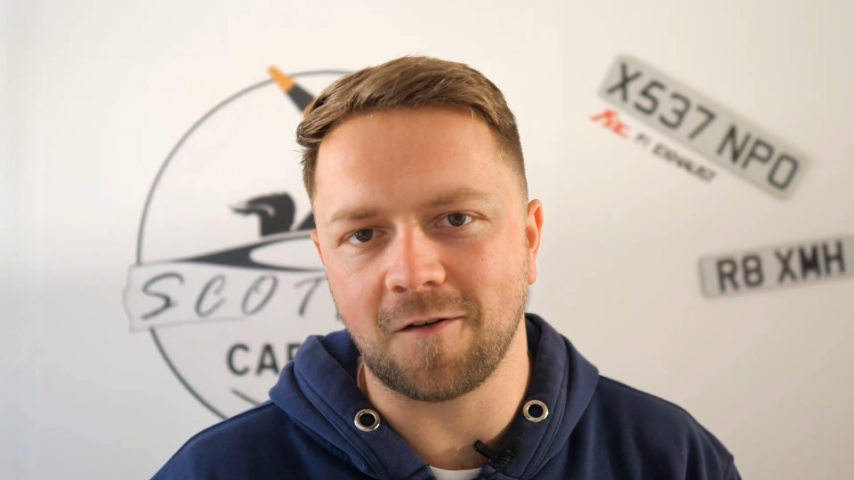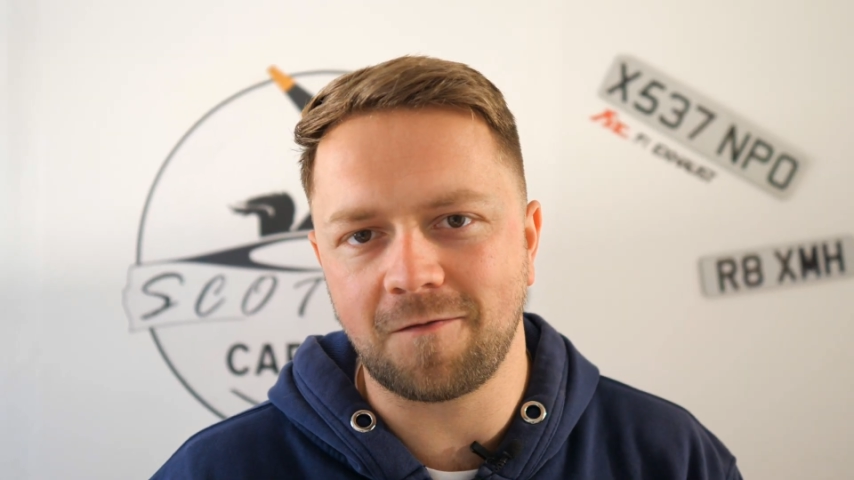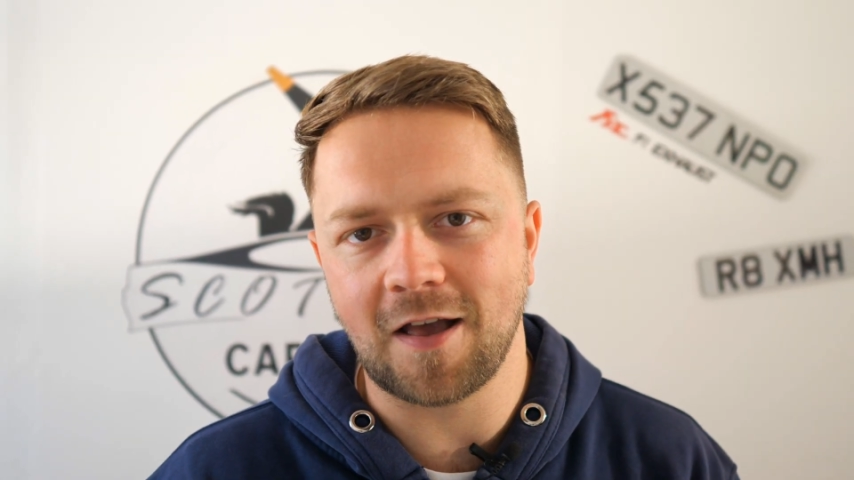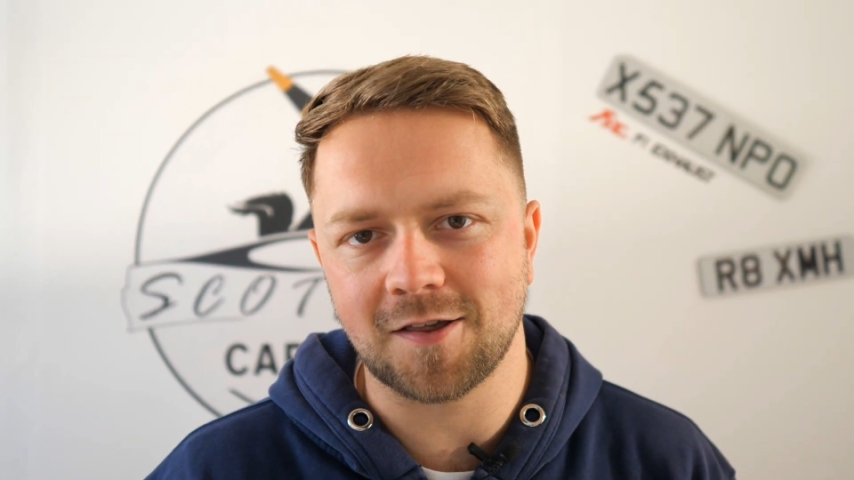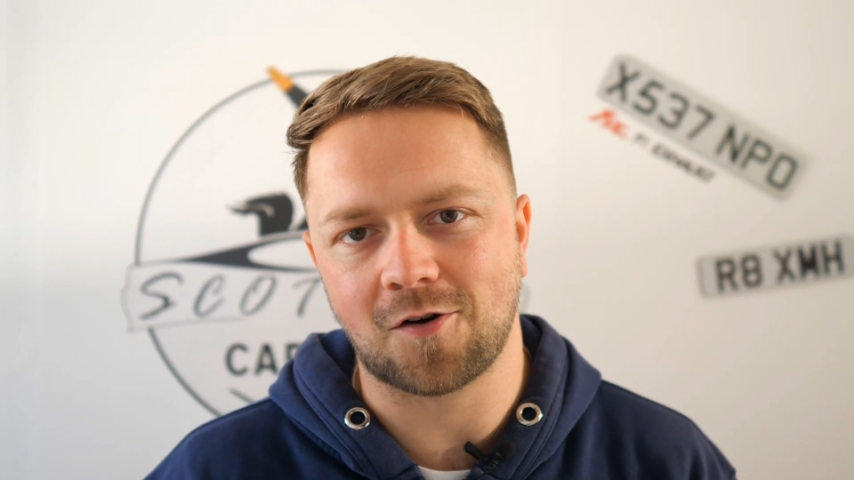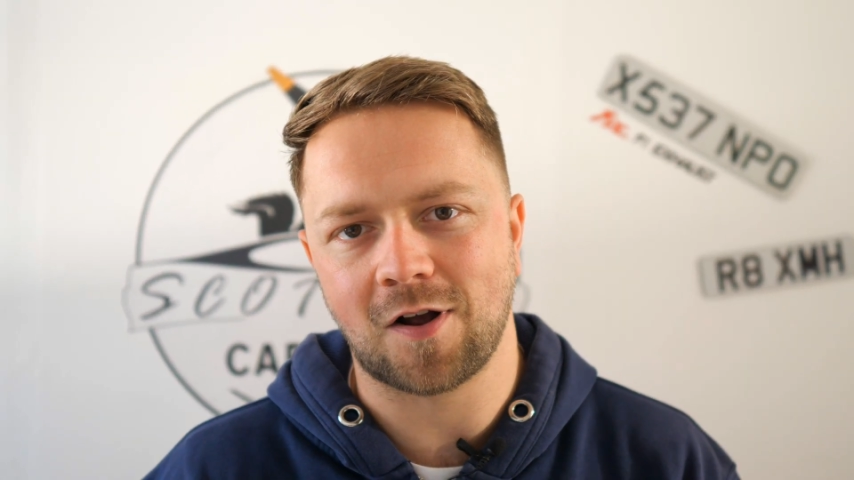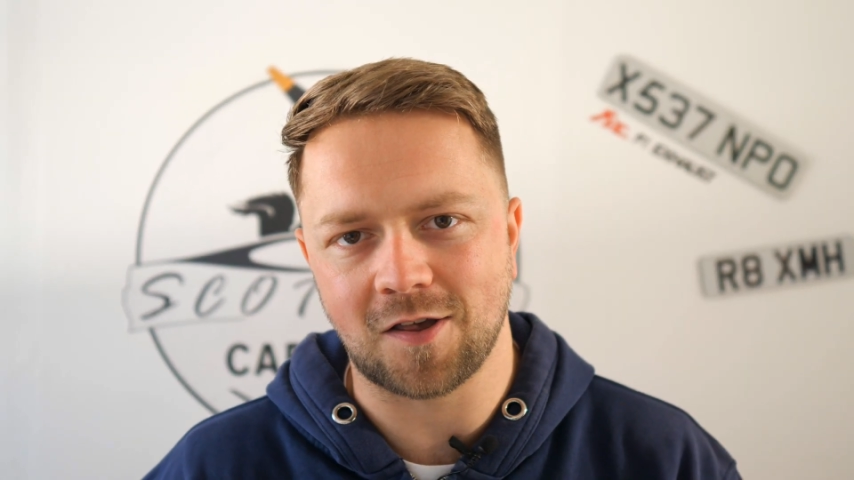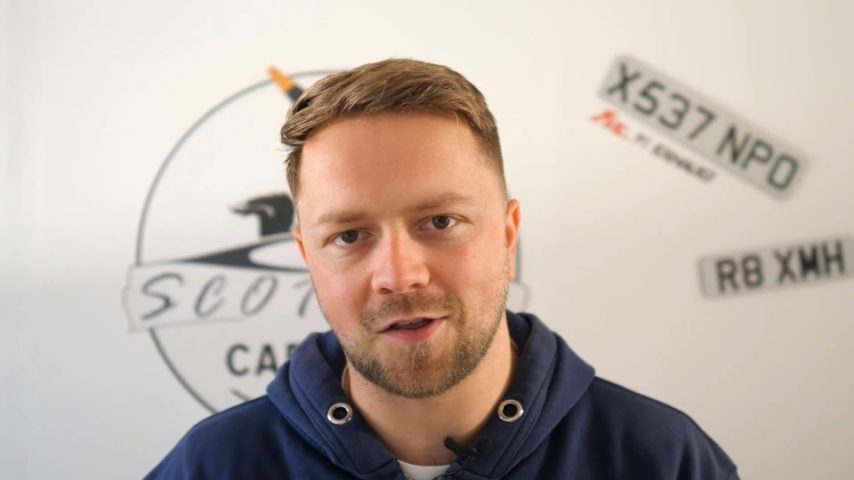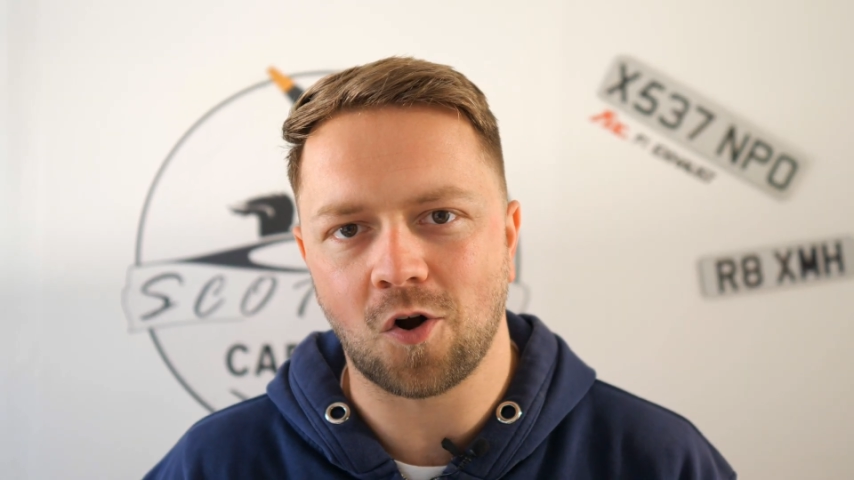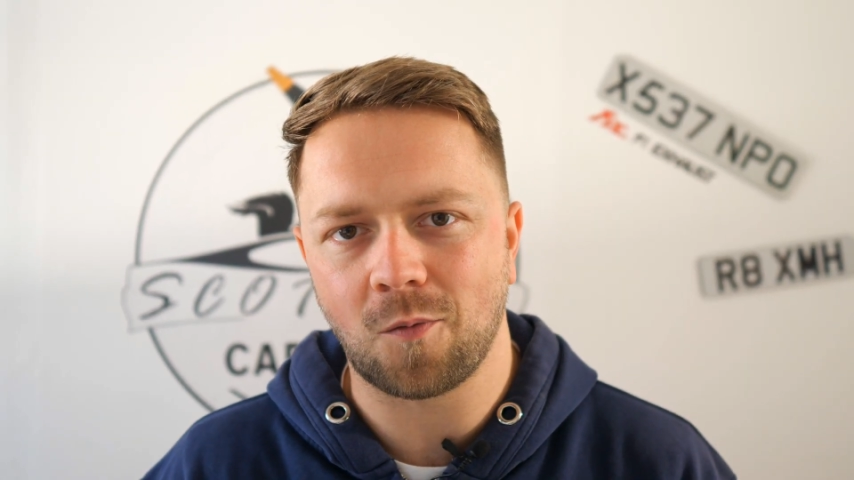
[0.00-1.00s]
diffuser
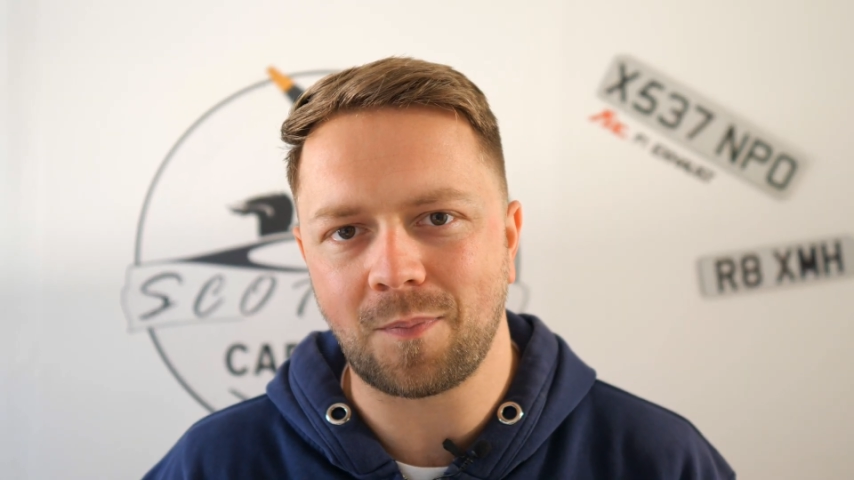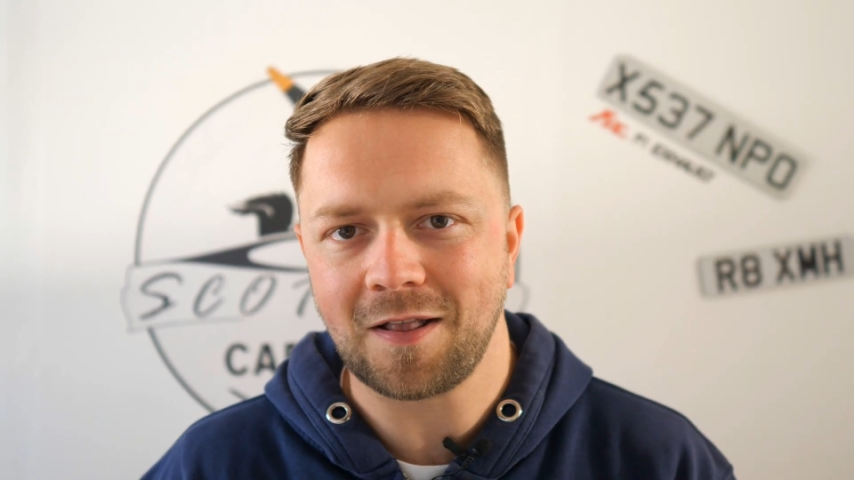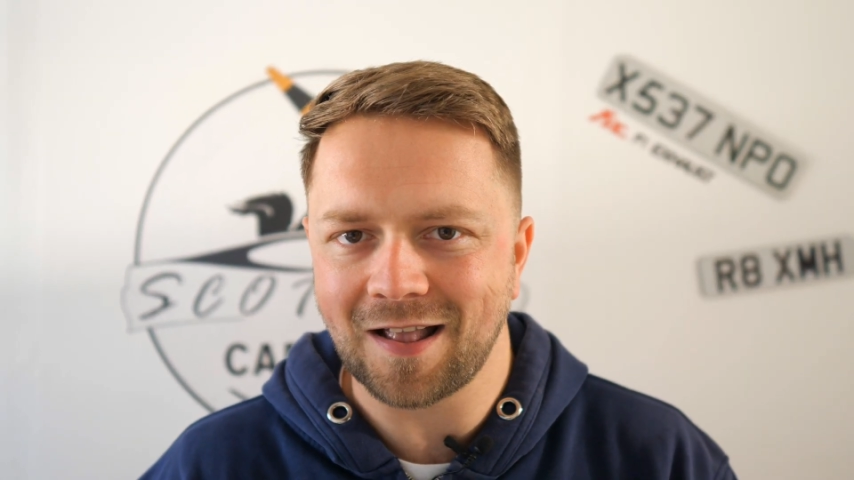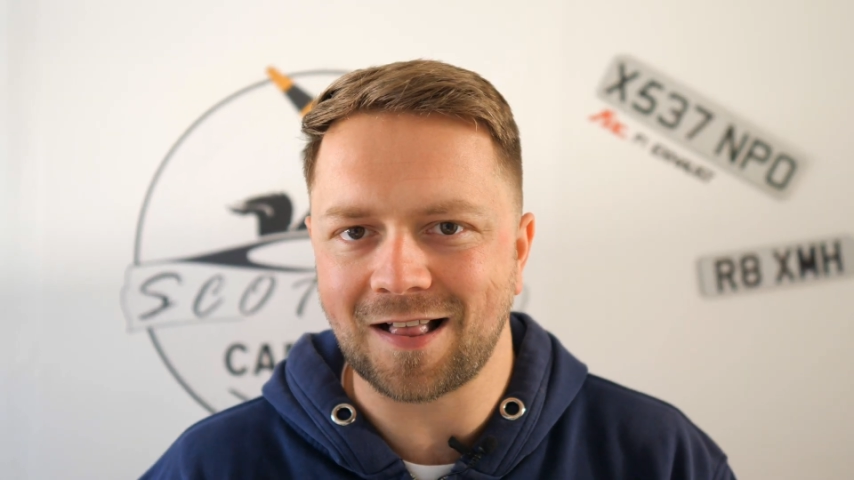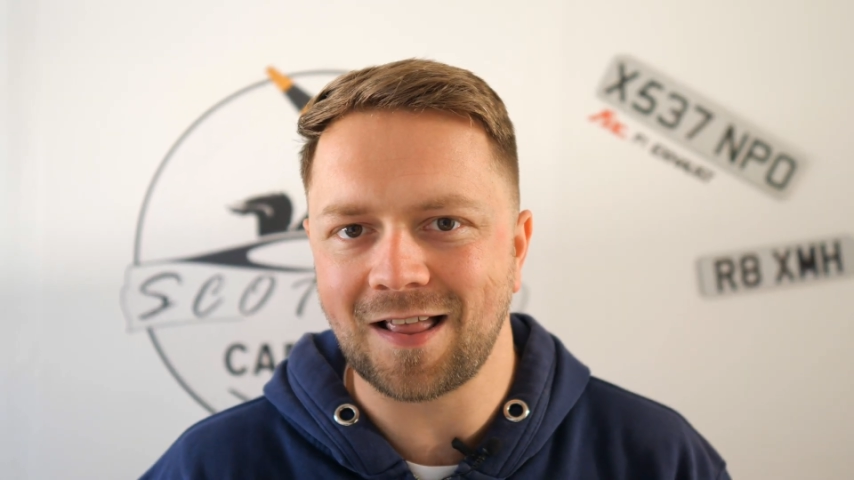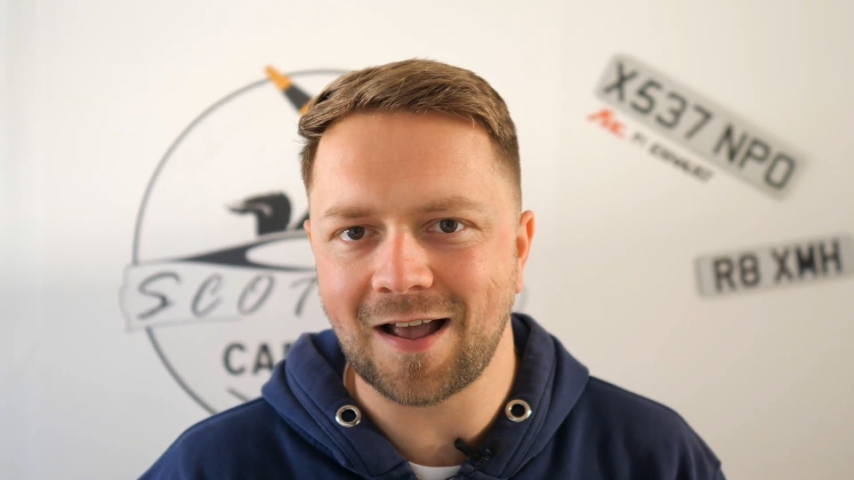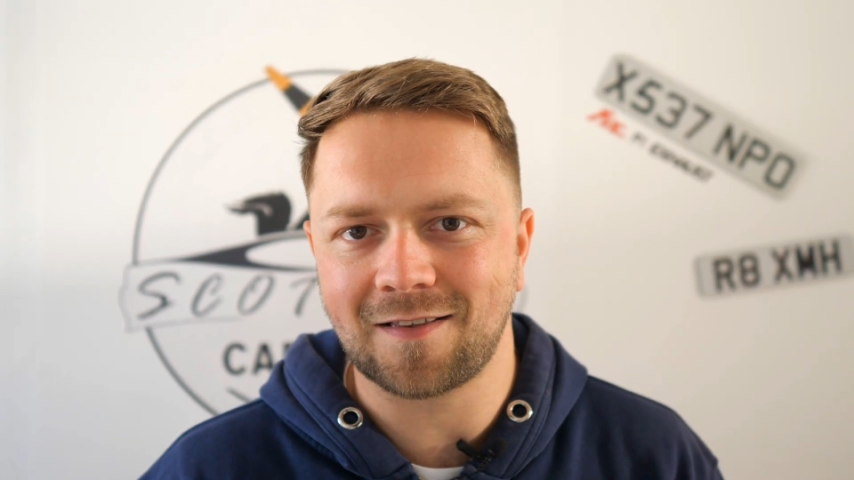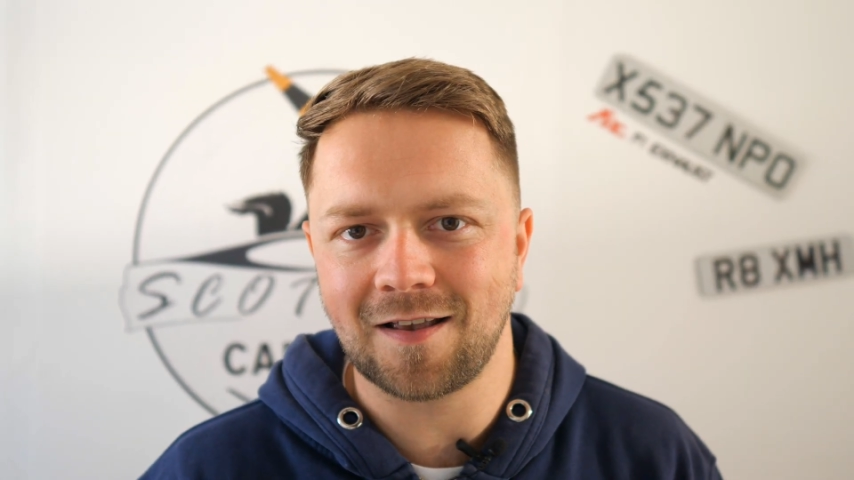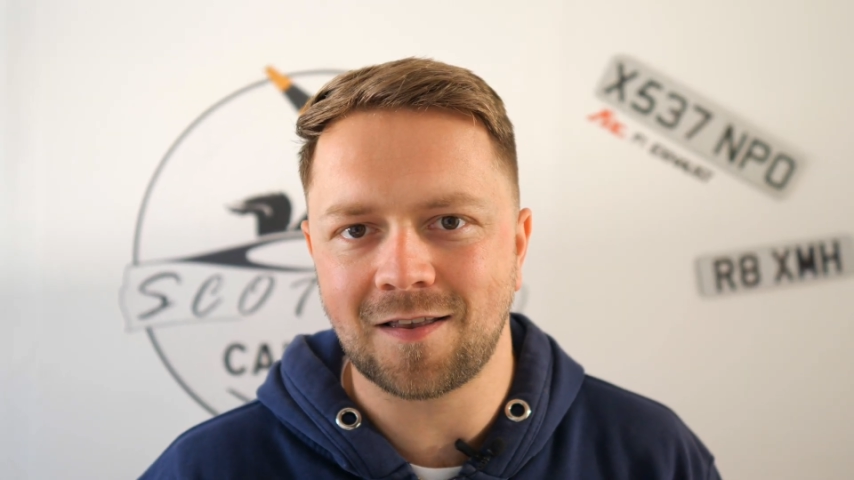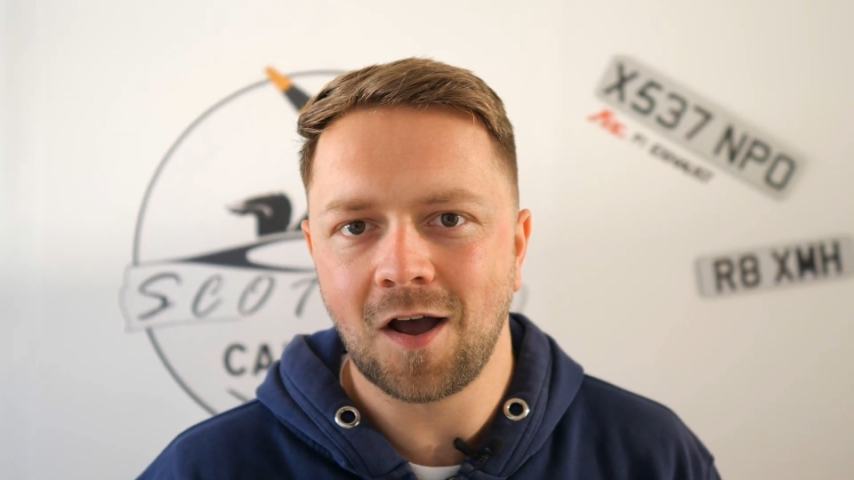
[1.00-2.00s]
has not been
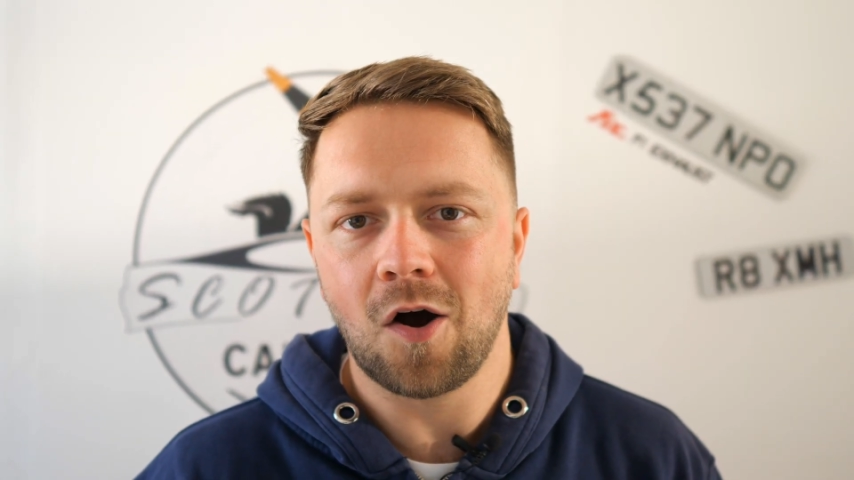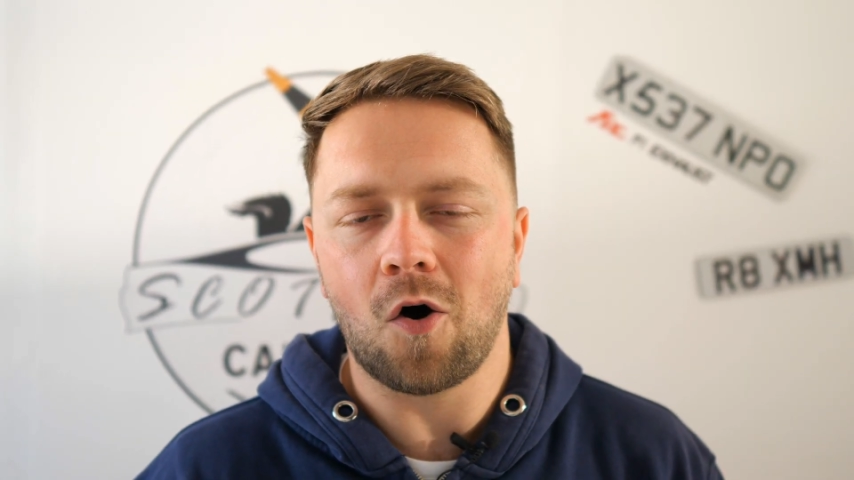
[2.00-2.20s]
neglected,